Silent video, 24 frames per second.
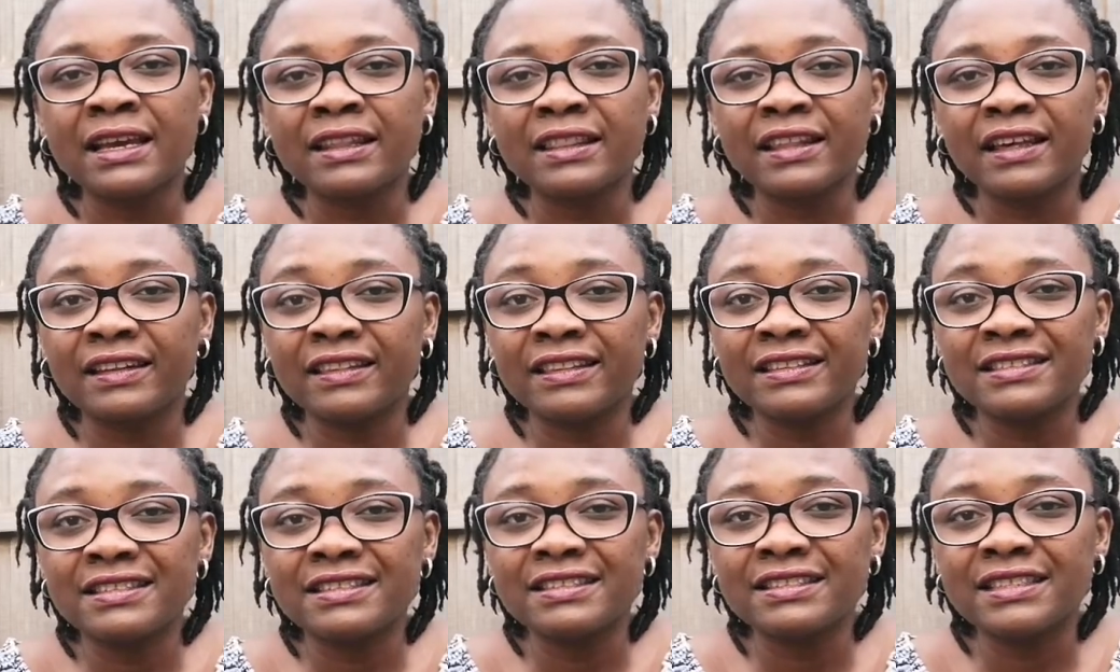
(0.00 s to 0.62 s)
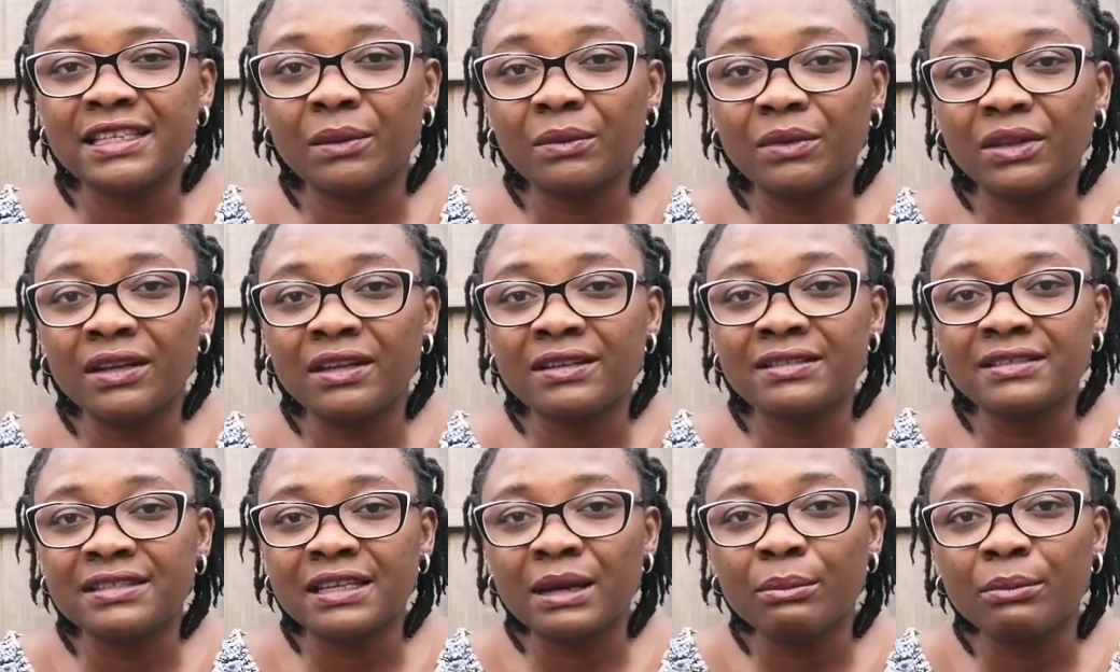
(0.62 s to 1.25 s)
Now, this is something
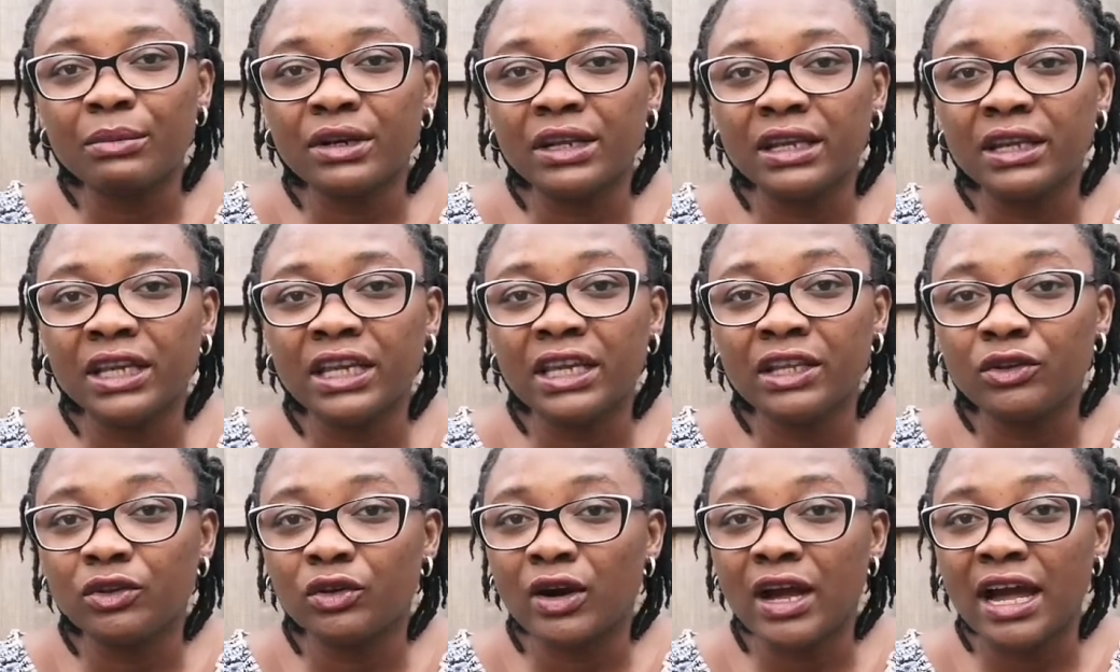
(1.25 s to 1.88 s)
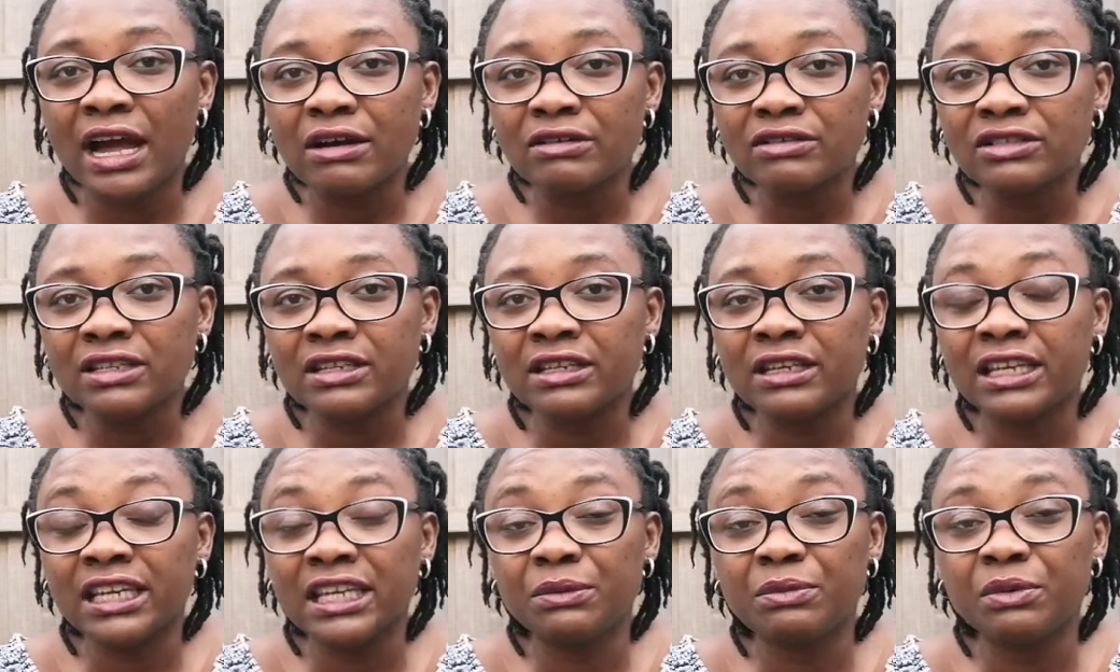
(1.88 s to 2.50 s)
that somebody in your house
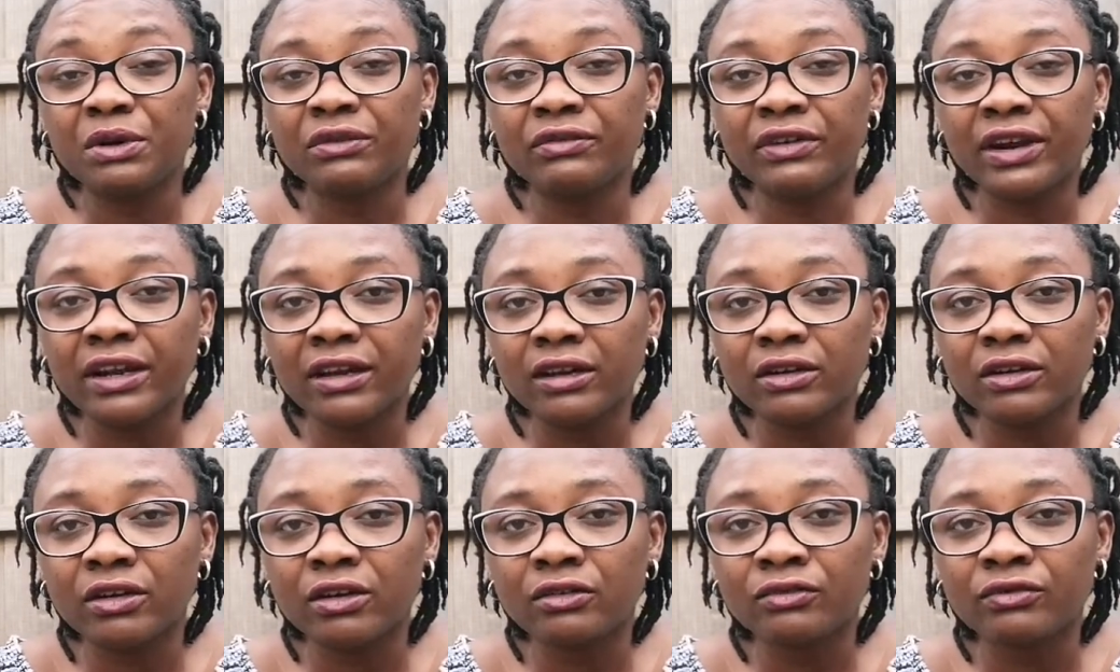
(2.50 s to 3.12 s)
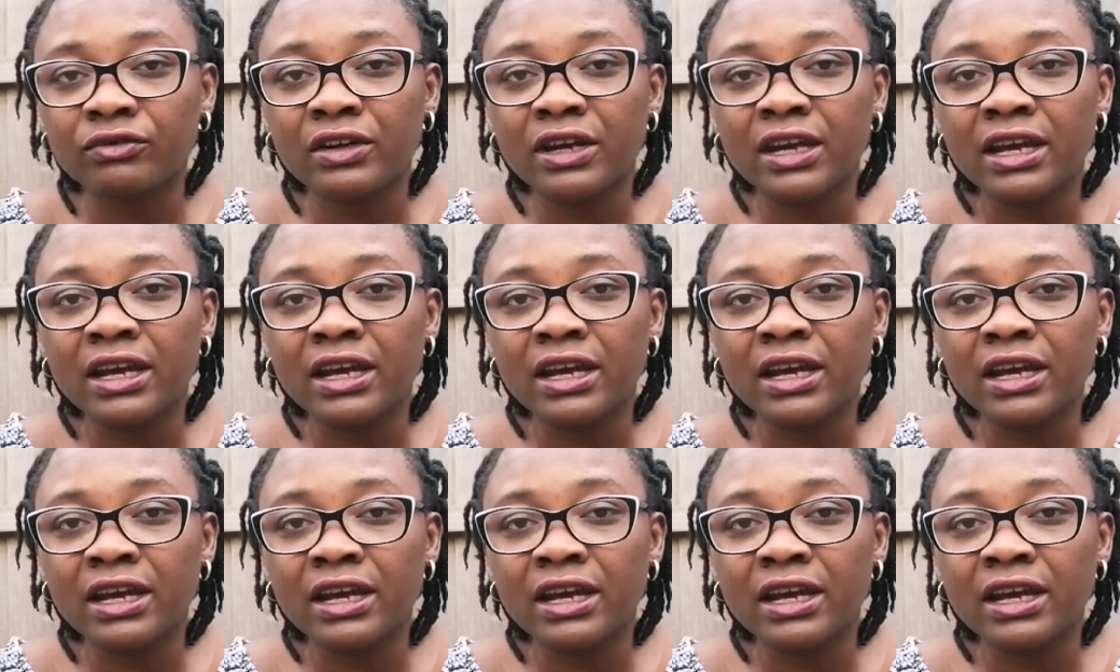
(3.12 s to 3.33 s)
can keep a record of